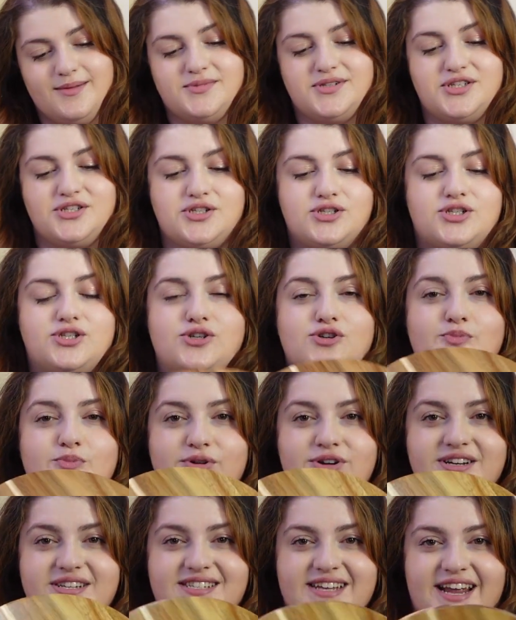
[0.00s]
I'm super
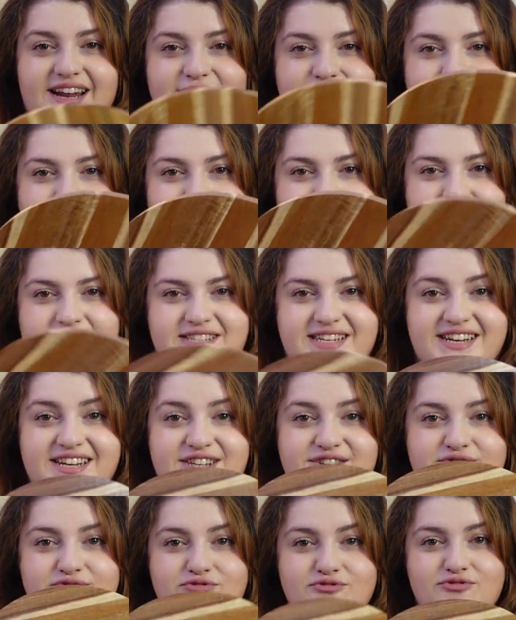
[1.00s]
excited for this. It
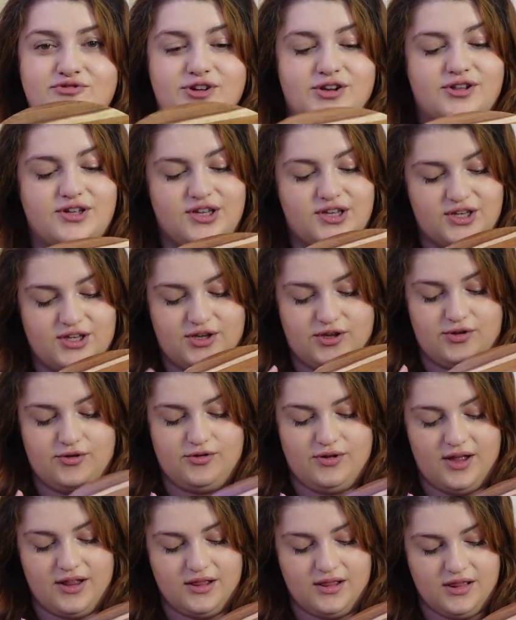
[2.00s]
is really cute.
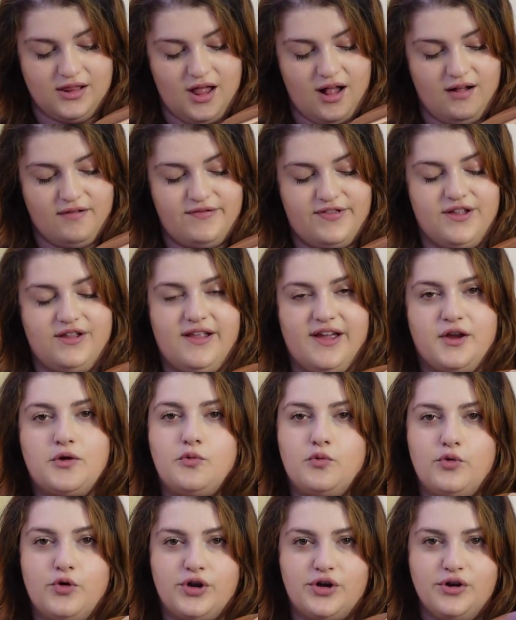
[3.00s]
I love the like
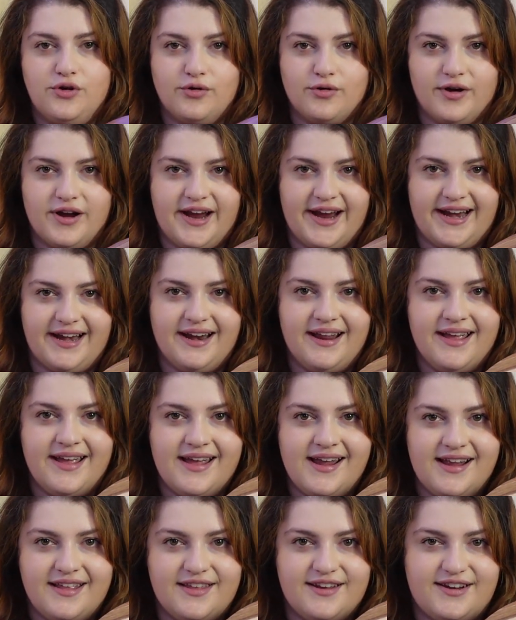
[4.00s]
wood grain,
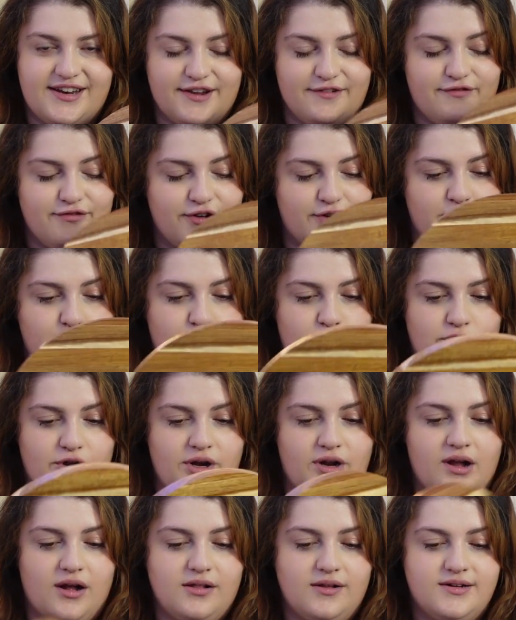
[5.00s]
the different wood
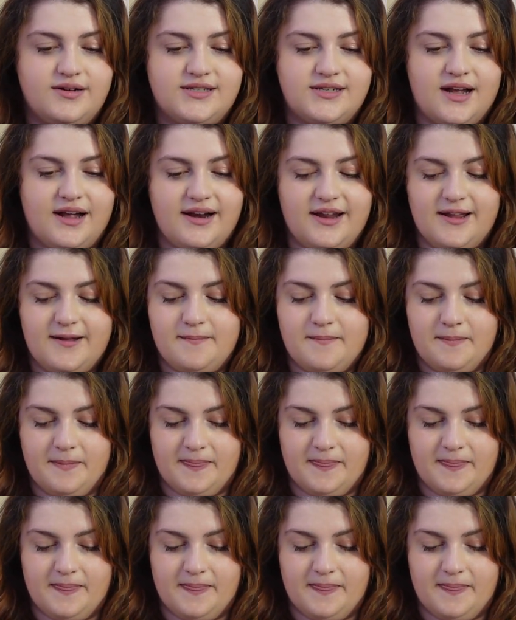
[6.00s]
colors on it.